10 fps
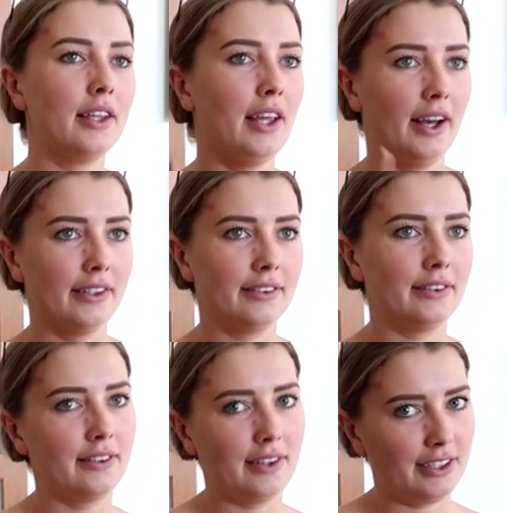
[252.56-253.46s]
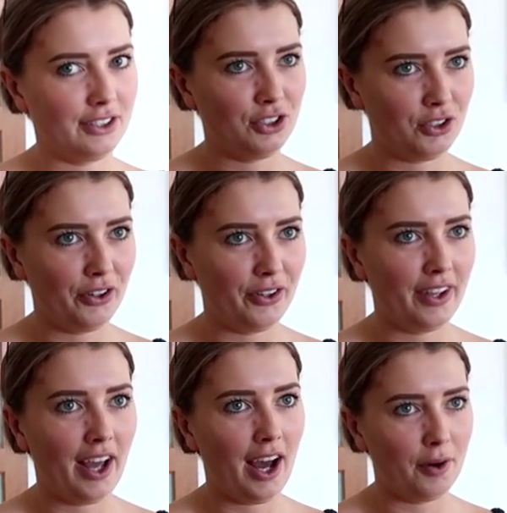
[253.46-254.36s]
Yes, that is true.
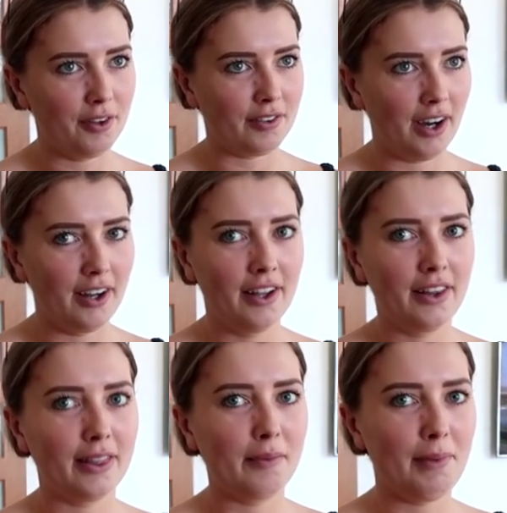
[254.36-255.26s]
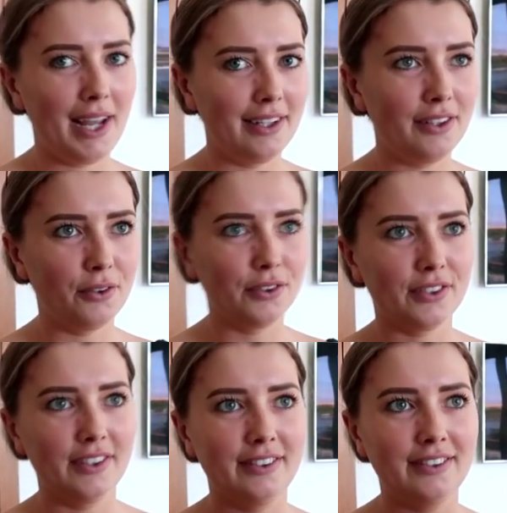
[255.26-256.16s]
However, the meat
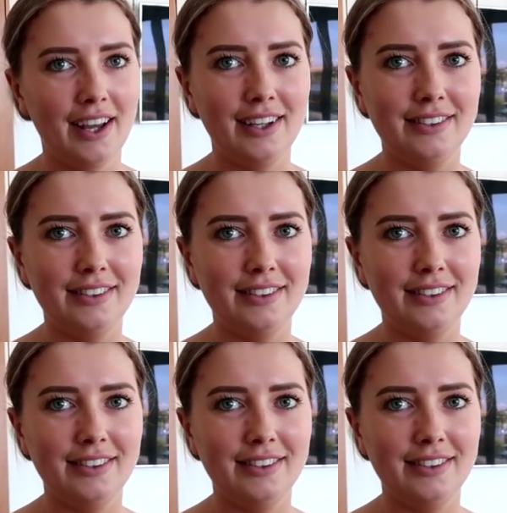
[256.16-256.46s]
also stays.